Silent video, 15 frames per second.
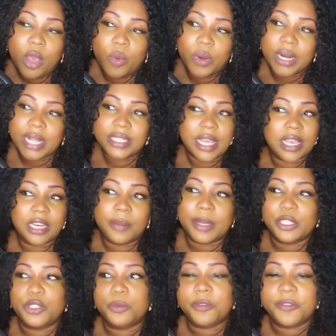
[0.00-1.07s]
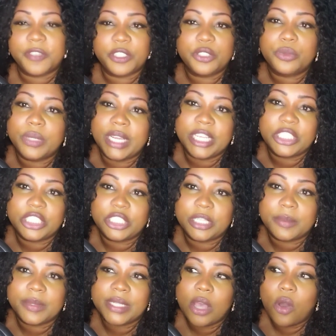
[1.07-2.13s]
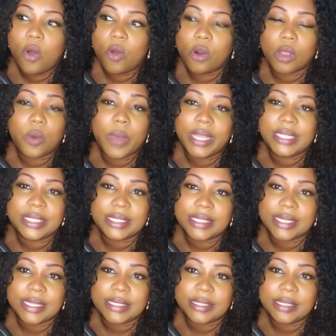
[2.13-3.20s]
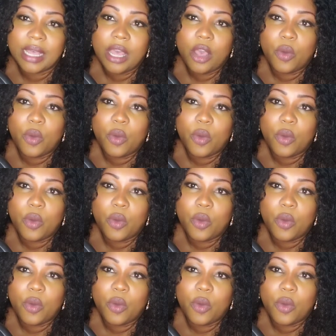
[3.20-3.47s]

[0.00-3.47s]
We're not talking about superficial relationships or acquaintances.